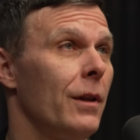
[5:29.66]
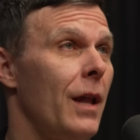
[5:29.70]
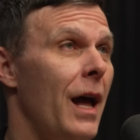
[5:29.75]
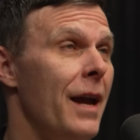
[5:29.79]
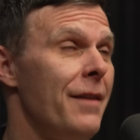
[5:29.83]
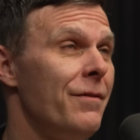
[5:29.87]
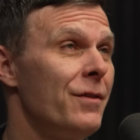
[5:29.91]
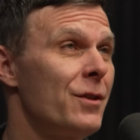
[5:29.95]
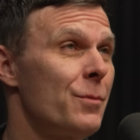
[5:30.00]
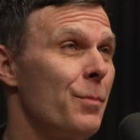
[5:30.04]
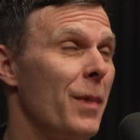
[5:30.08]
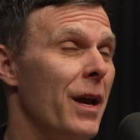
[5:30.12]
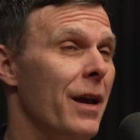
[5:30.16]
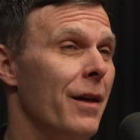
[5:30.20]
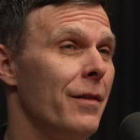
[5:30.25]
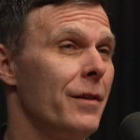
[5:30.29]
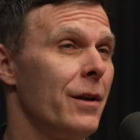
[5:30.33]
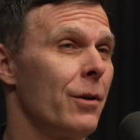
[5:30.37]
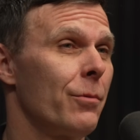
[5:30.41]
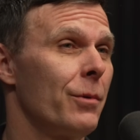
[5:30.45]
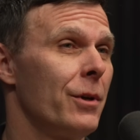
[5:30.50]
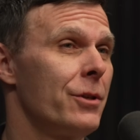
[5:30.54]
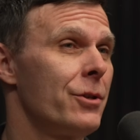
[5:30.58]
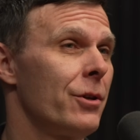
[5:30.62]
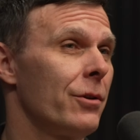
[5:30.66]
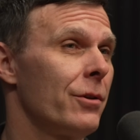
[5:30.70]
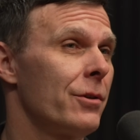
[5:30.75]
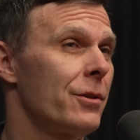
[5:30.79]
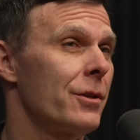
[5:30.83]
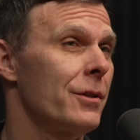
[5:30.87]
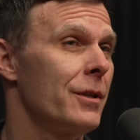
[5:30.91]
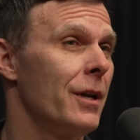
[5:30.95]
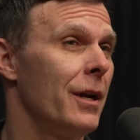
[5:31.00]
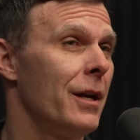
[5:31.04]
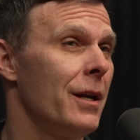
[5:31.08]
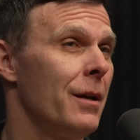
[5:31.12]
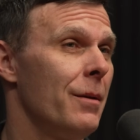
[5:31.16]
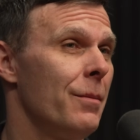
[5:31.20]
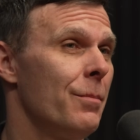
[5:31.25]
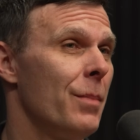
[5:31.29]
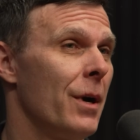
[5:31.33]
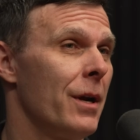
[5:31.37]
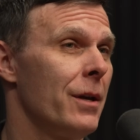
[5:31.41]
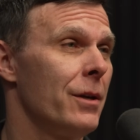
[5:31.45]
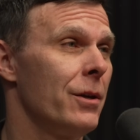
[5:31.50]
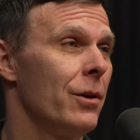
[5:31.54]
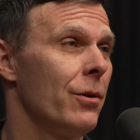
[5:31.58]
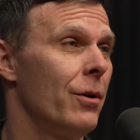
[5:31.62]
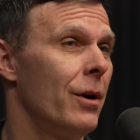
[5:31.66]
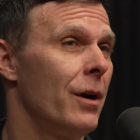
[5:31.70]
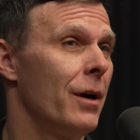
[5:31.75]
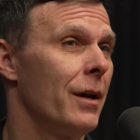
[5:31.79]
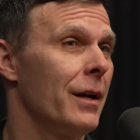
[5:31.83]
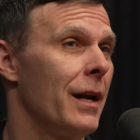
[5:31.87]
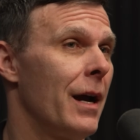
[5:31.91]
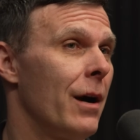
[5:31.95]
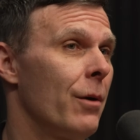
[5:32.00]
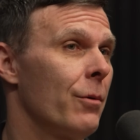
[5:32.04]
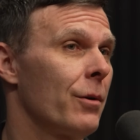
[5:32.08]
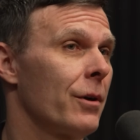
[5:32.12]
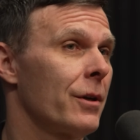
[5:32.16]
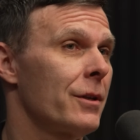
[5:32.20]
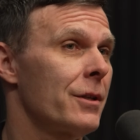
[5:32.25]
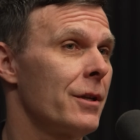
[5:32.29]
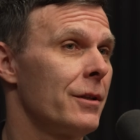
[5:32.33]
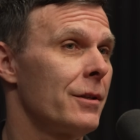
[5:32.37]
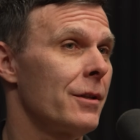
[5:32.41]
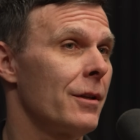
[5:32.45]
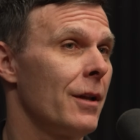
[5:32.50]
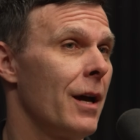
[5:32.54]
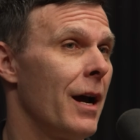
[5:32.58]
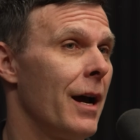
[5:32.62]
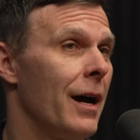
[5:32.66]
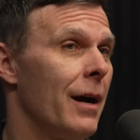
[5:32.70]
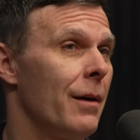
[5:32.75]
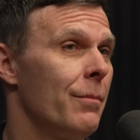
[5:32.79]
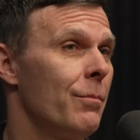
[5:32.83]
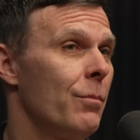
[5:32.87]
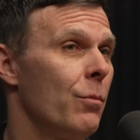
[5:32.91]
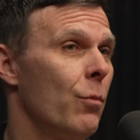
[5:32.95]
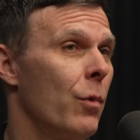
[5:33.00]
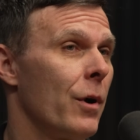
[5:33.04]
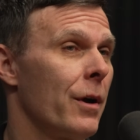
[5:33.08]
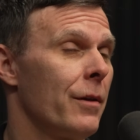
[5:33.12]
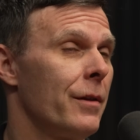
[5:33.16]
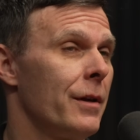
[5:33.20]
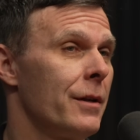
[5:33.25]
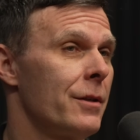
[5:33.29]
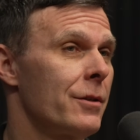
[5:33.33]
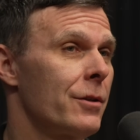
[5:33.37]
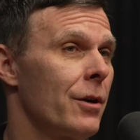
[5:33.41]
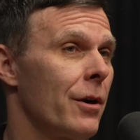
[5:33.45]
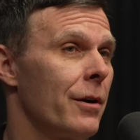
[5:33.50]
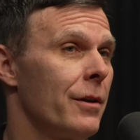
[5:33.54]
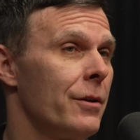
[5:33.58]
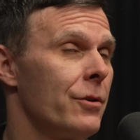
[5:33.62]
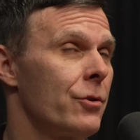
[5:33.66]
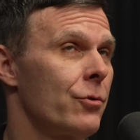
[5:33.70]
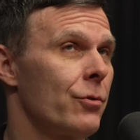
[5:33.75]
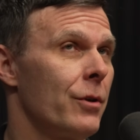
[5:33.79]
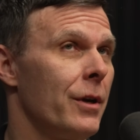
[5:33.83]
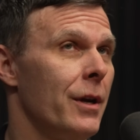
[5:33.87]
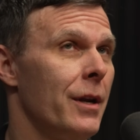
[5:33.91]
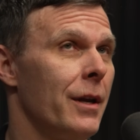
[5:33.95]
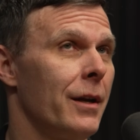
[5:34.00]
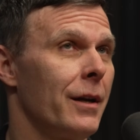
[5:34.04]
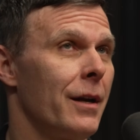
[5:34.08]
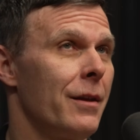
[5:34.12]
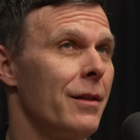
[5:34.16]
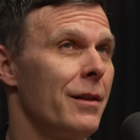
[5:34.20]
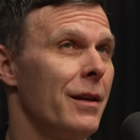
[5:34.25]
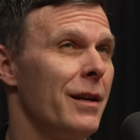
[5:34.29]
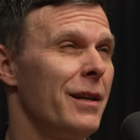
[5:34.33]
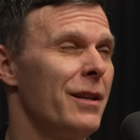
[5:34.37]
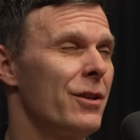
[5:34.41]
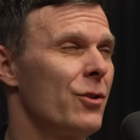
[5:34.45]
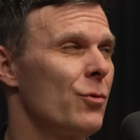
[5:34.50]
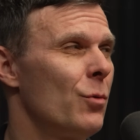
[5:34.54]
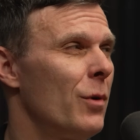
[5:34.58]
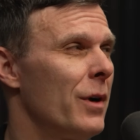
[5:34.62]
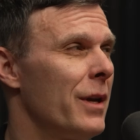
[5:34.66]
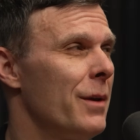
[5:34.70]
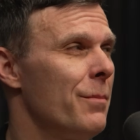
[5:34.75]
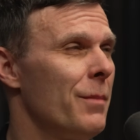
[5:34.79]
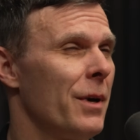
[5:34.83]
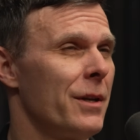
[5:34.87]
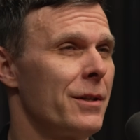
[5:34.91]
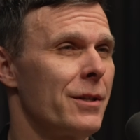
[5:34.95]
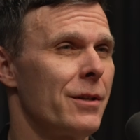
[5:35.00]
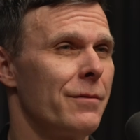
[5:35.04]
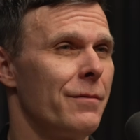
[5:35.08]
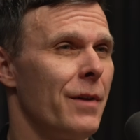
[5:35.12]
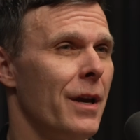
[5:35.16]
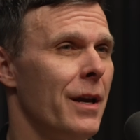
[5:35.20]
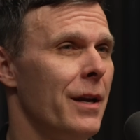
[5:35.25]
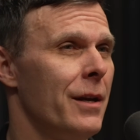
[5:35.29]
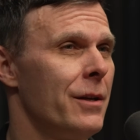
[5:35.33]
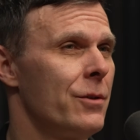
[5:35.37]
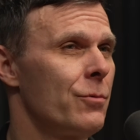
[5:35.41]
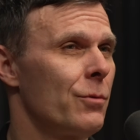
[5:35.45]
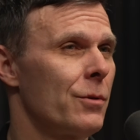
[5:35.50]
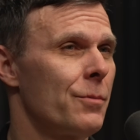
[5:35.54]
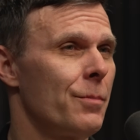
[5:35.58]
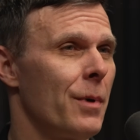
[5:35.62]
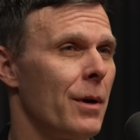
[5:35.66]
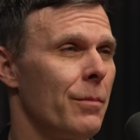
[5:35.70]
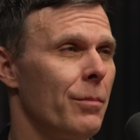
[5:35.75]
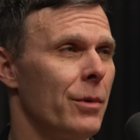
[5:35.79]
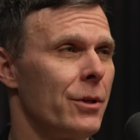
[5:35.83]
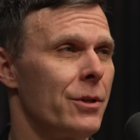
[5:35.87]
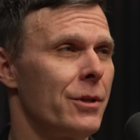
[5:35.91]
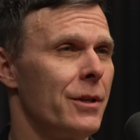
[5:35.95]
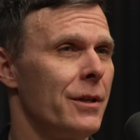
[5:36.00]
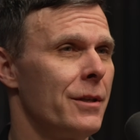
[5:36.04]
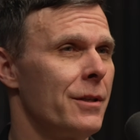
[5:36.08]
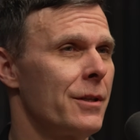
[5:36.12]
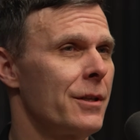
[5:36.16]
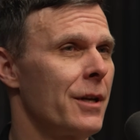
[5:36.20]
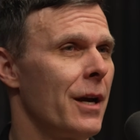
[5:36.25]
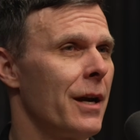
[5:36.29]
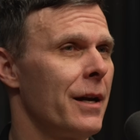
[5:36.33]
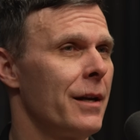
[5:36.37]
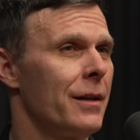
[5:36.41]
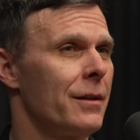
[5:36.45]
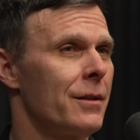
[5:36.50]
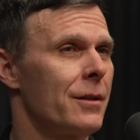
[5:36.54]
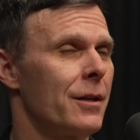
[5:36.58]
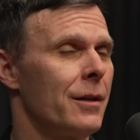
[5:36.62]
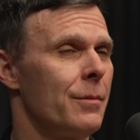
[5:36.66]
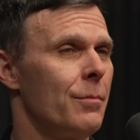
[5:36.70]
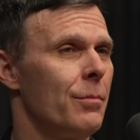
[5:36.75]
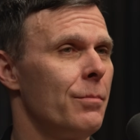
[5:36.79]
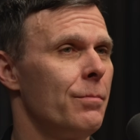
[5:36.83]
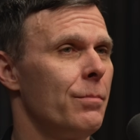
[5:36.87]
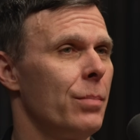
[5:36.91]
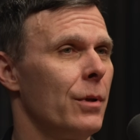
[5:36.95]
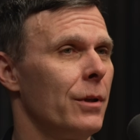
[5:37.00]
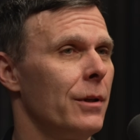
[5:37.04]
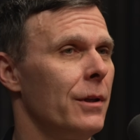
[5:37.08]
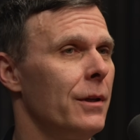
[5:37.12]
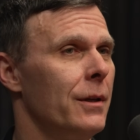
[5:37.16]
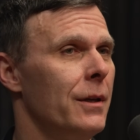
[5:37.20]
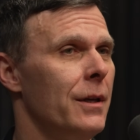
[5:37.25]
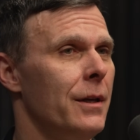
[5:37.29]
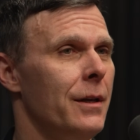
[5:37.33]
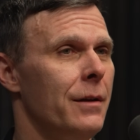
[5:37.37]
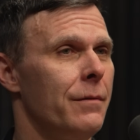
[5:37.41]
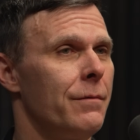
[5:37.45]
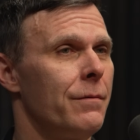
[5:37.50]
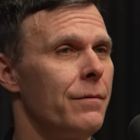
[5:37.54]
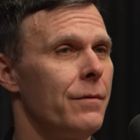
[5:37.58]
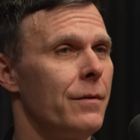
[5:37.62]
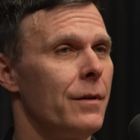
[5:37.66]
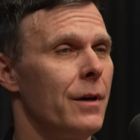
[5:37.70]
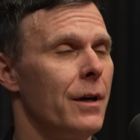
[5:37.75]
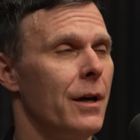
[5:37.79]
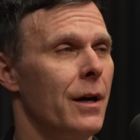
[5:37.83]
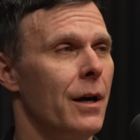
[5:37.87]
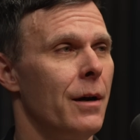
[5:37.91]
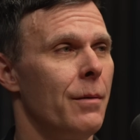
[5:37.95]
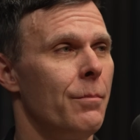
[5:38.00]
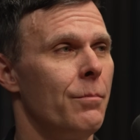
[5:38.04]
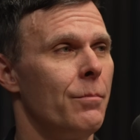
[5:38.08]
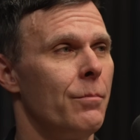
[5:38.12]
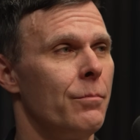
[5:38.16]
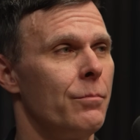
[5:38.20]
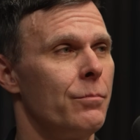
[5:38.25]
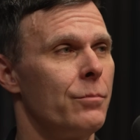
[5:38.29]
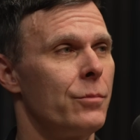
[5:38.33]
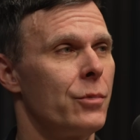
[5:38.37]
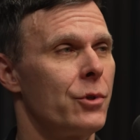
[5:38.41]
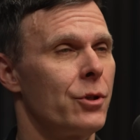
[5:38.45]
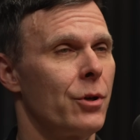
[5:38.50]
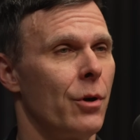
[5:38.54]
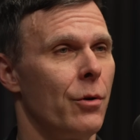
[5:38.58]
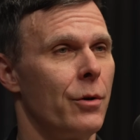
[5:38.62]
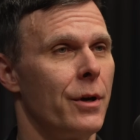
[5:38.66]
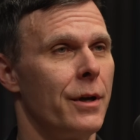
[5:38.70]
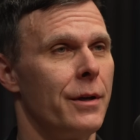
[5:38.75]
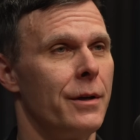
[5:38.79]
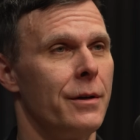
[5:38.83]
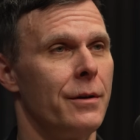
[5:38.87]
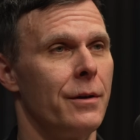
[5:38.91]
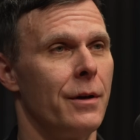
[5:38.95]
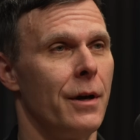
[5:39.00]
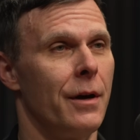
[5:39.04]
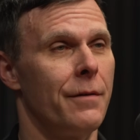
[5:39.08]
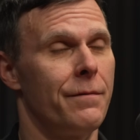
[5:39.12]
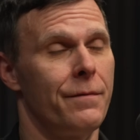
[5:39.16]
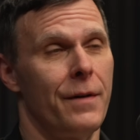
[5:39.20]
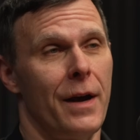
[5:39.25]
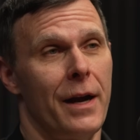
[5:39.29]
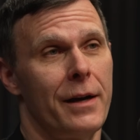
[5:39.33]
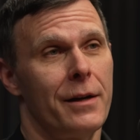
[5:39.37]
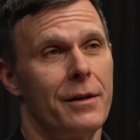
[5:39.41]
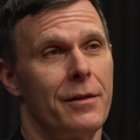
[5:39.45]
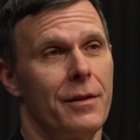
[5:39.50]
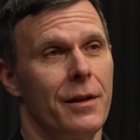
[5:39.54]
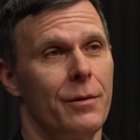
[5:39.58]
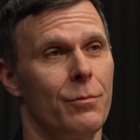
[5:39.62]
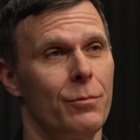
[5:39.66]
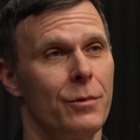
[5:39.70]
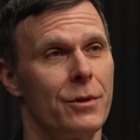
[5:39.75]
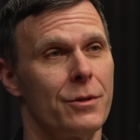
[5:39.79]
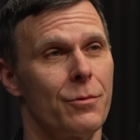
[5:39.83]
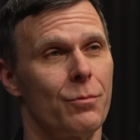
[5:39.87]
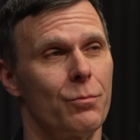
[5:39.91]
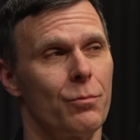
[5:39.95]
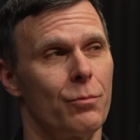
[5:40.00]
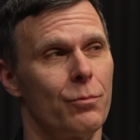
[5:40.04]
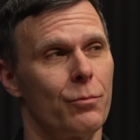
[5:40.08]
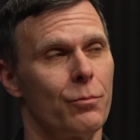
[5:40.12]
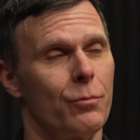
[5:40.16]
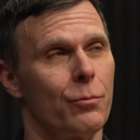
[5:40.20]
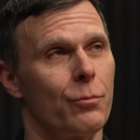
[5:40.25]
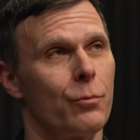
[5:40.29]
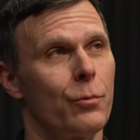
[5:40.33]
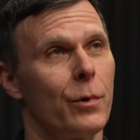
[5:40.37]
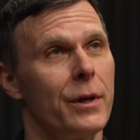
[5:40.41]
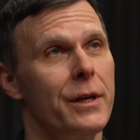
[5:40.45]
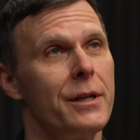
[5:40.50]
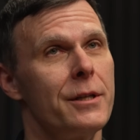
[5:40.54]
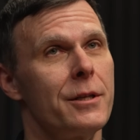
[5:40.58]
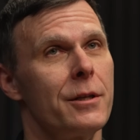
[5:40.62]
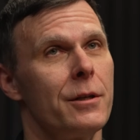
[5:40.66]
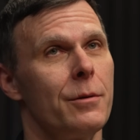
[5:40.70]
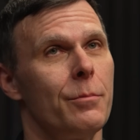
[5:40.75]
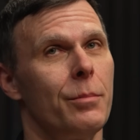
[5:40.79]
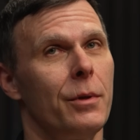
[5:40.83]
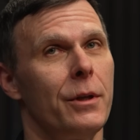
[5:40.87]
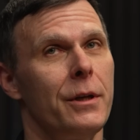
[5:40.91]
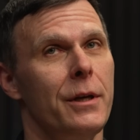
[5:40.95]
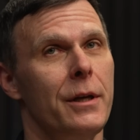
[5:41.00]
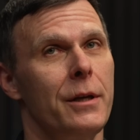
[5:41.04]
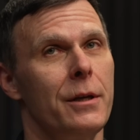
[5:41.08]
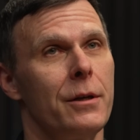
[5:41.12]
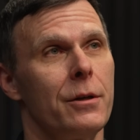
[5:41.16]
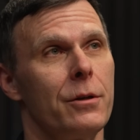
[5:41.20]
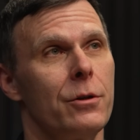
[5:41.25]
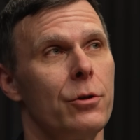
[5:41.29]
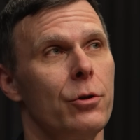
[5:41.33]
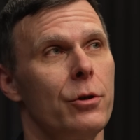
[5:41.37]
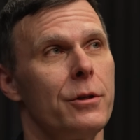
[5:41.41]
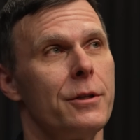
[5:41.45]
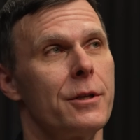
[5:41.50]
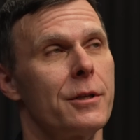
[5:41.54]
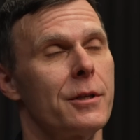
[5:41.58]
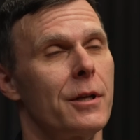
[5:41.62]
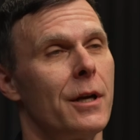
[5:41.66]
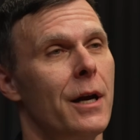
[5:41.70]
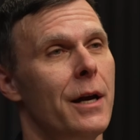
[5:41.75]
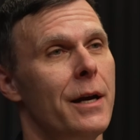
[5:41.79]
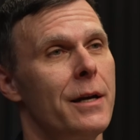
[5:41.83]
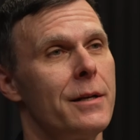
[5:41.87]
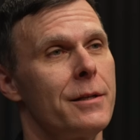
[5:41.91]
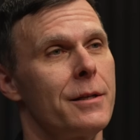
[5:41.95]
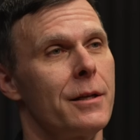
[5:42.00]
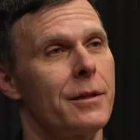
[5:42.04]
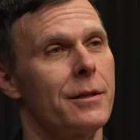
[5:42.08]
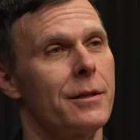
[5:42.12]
lifespan, the original study by Johan Auwerx's lab, where they started treating, I think, at 20 months of age, was published in Science, I believe, um, showed an effect that was reasonably good sized,